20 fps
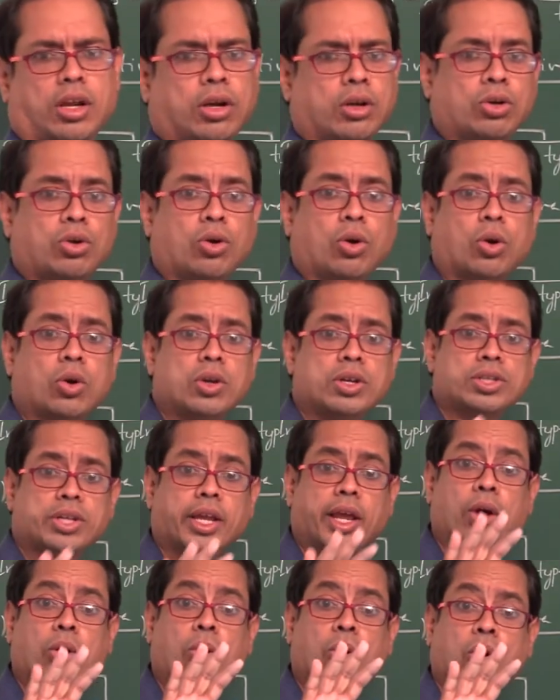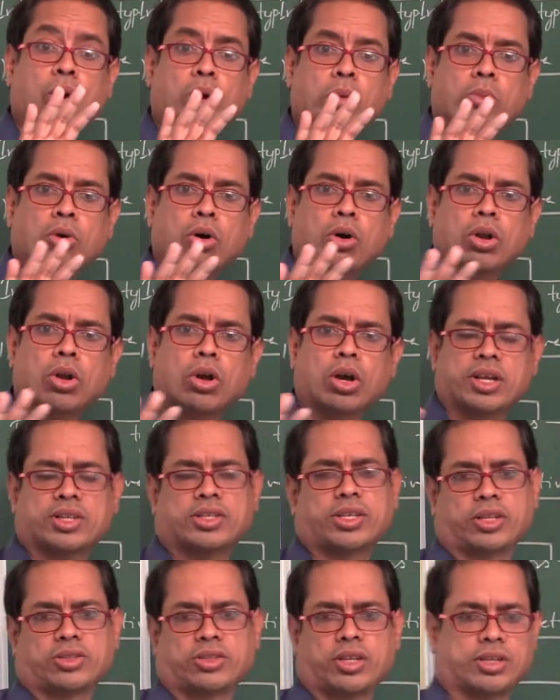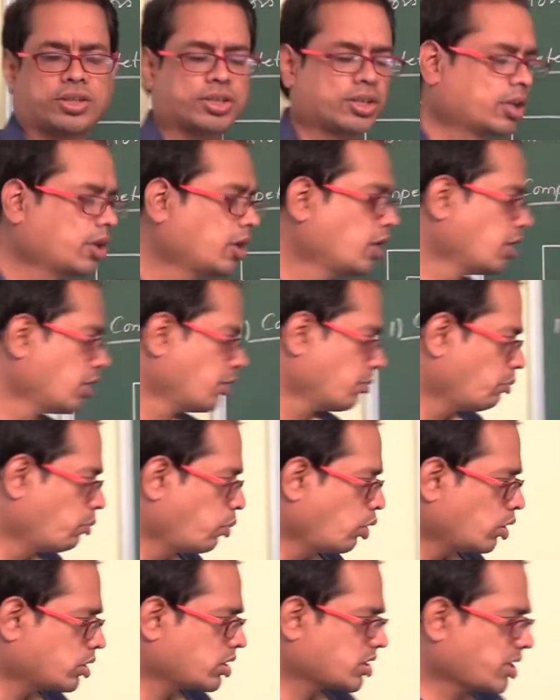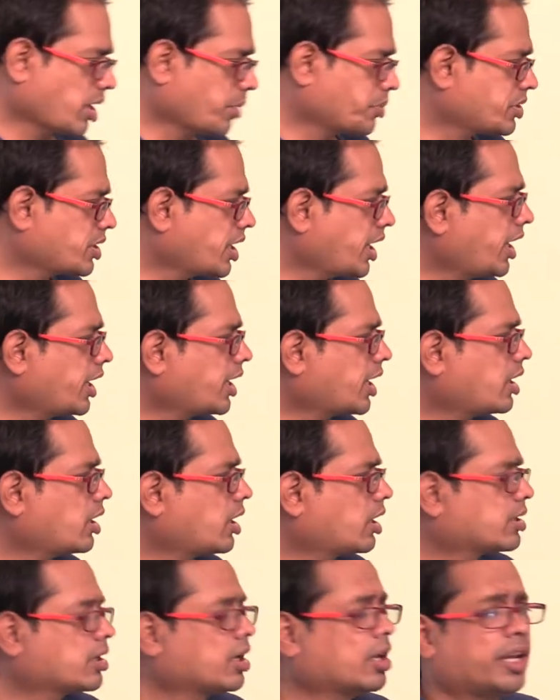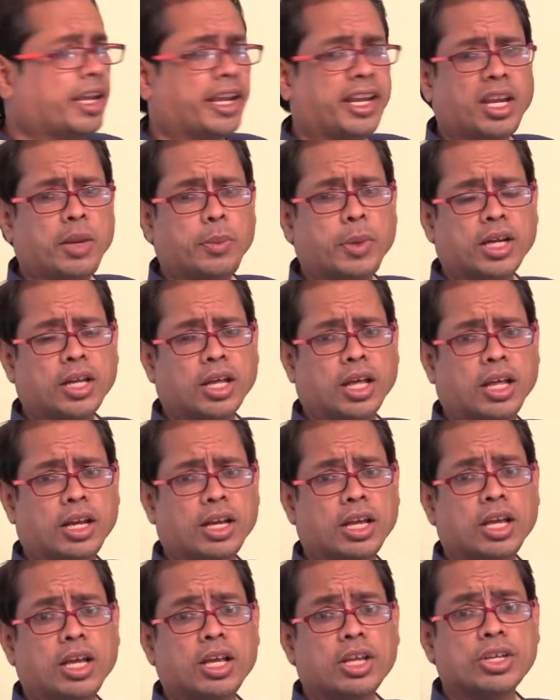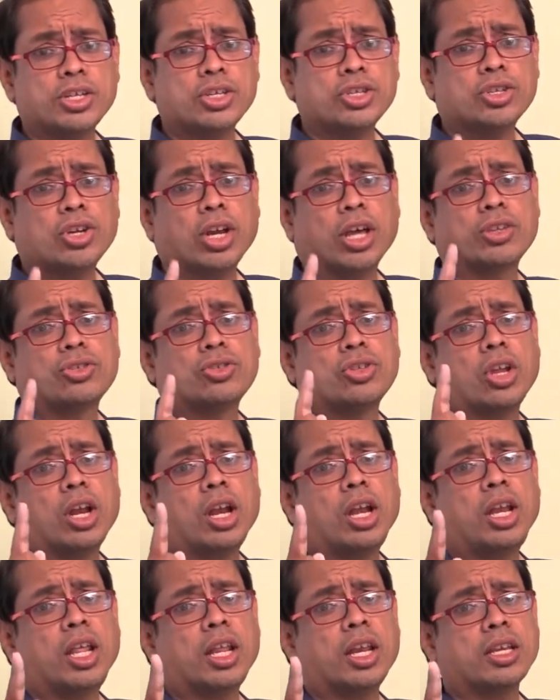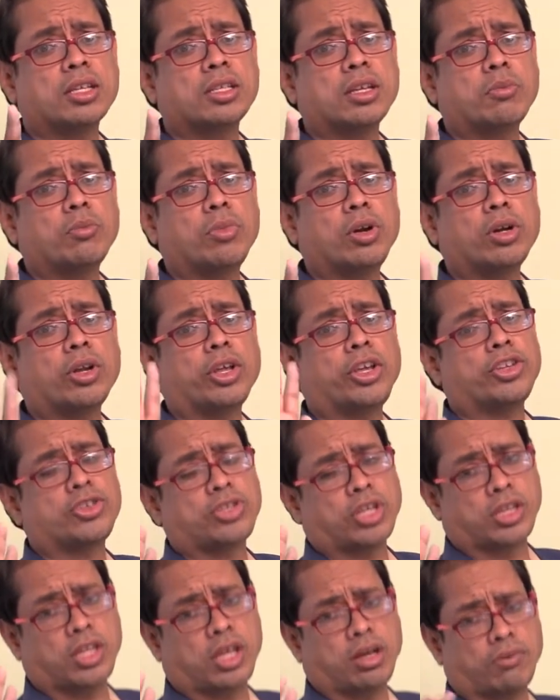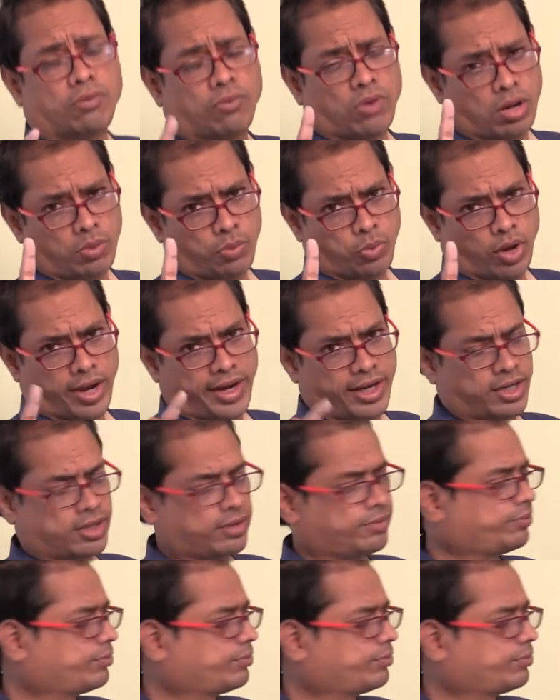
Don't say homologous structures. Both substrate and inhibitor structurally resemble to each other. One point.